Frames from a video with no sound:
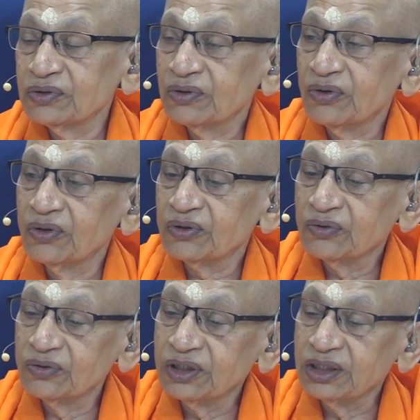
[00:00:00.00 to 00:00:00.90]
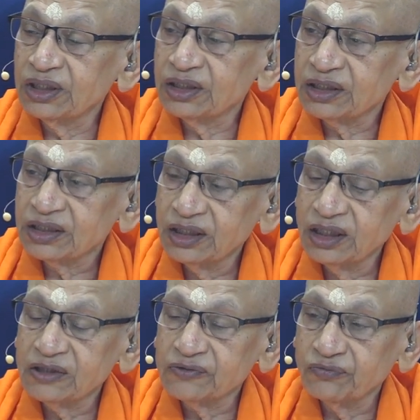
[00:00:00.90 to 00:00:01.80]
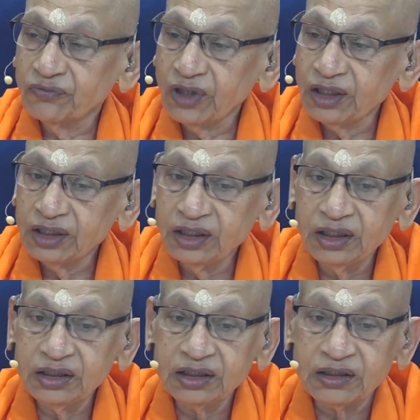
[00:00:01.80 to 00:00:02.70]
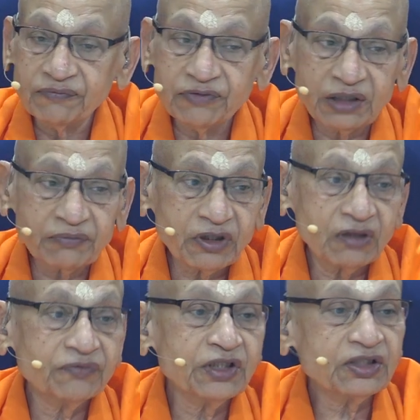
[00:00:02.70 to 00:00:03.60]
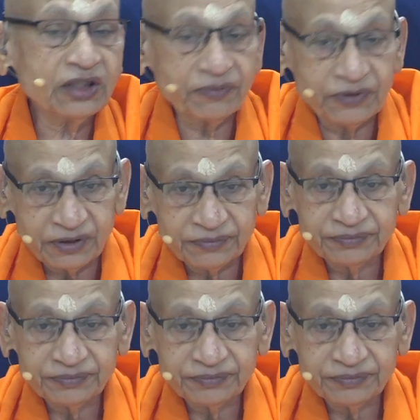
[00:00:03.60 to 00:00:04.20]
also the teacher says, what is the subject matter of this chapter?